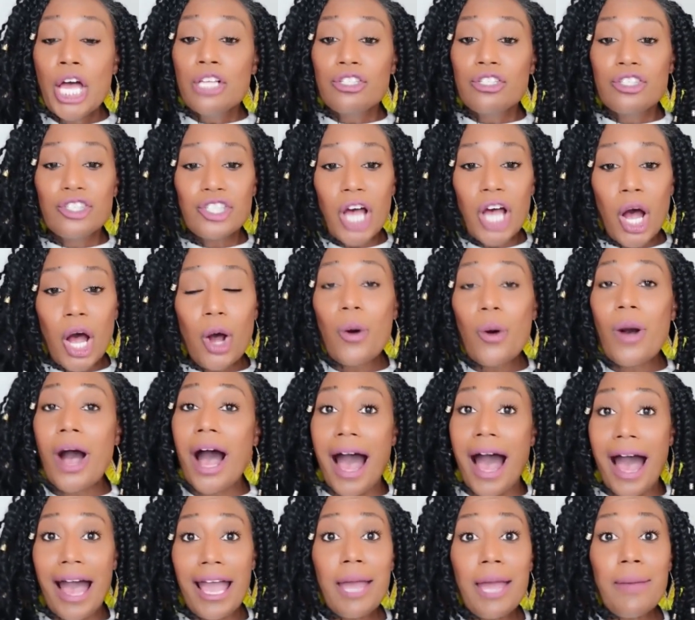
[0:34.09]
So
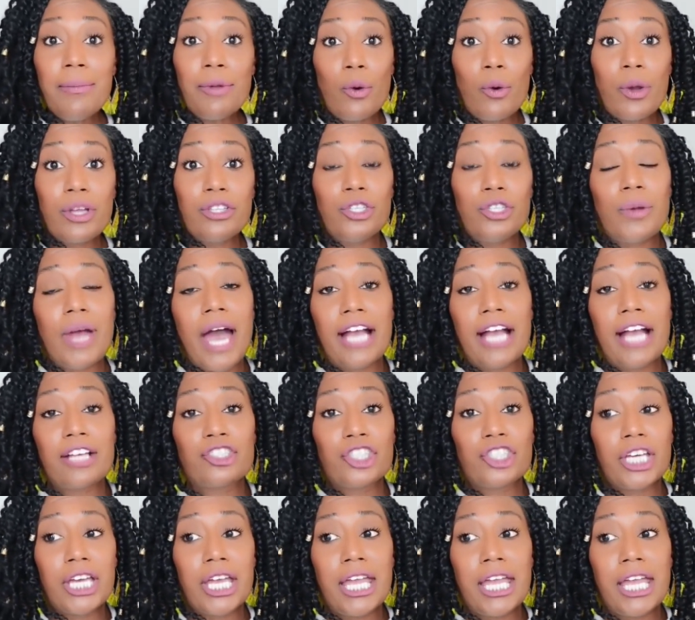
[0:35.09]
I am going to
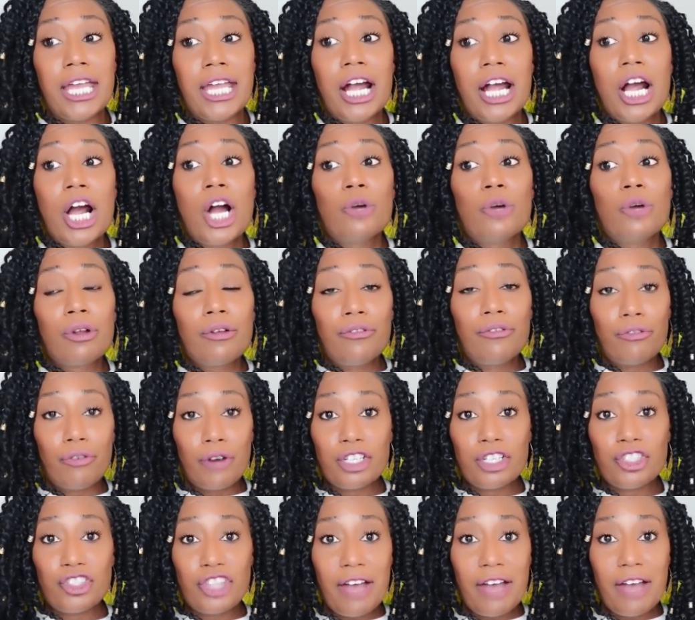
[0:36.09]
actually
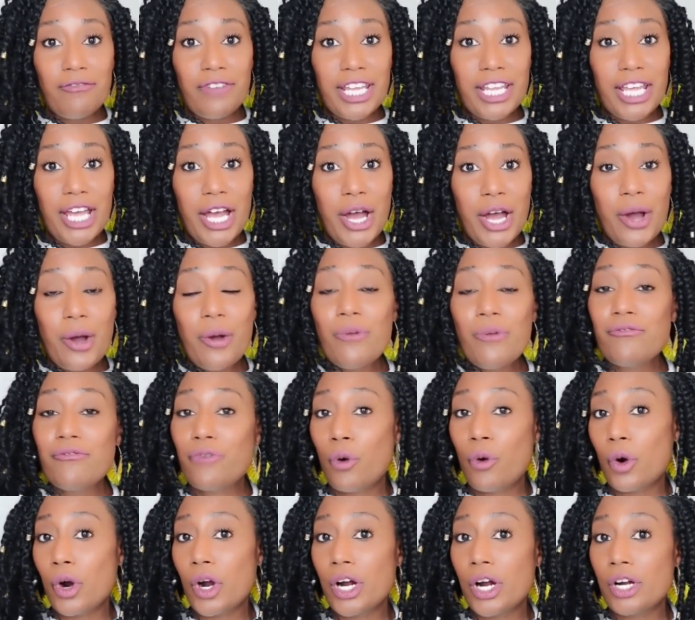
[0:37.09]
refresh that video
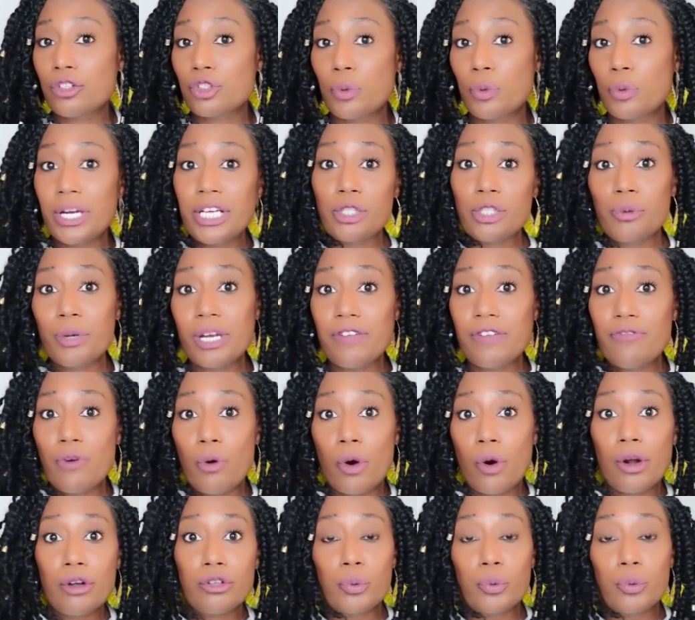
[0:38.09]
for
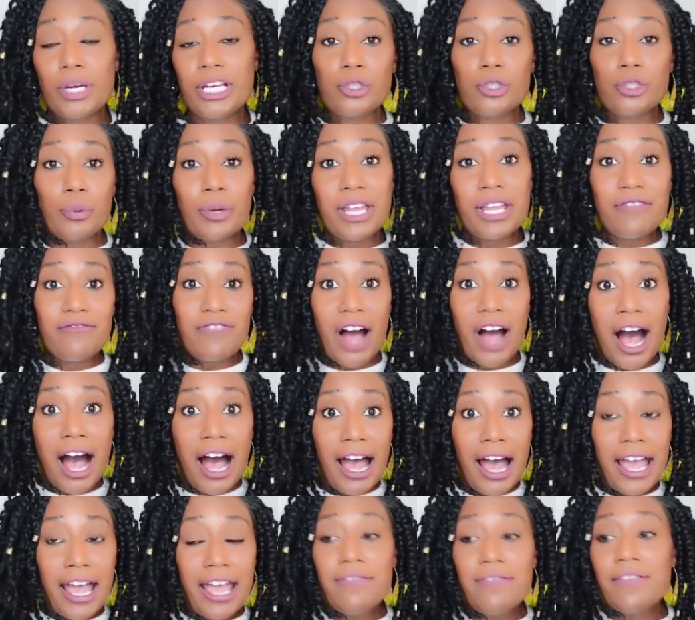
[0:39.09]
2024 2025,